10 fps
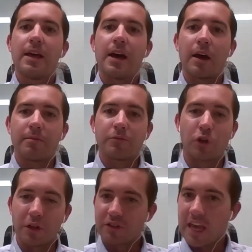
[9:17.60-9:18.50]
Uh,
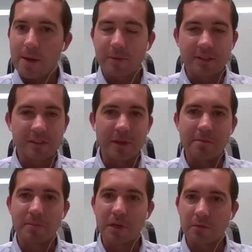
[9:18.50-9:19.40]
drillers' cabins being
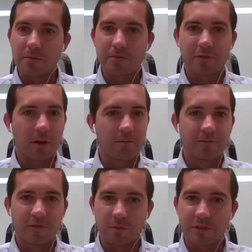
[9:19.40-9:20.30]
built from,
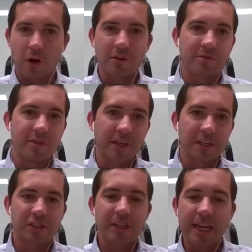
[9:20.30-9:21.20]
from start to
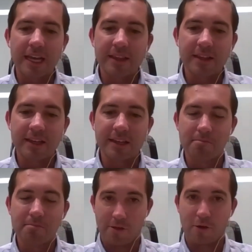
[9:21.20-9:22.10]
finish. And then
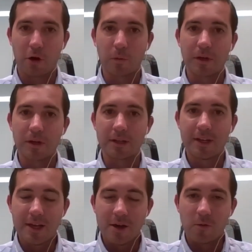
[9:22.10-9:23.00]
my third one
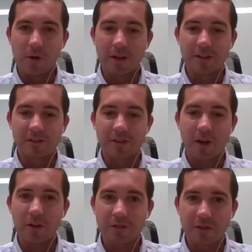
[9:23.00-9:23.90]
was
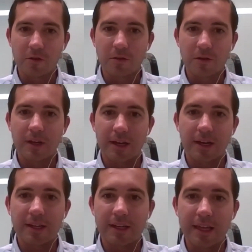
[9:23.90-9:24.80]
also
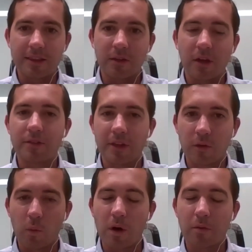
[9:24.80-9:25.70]
uh, in the, um, in
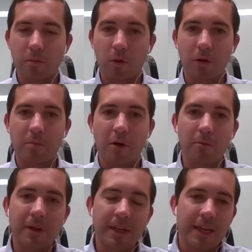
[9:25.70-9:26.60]
the wellbore
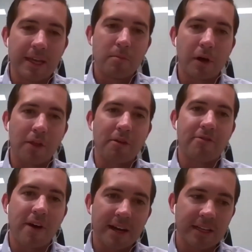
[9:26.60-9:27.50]
department, but on the
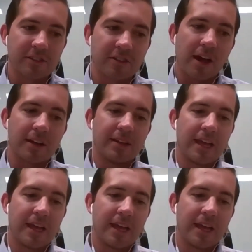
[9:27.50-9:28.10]
finance side.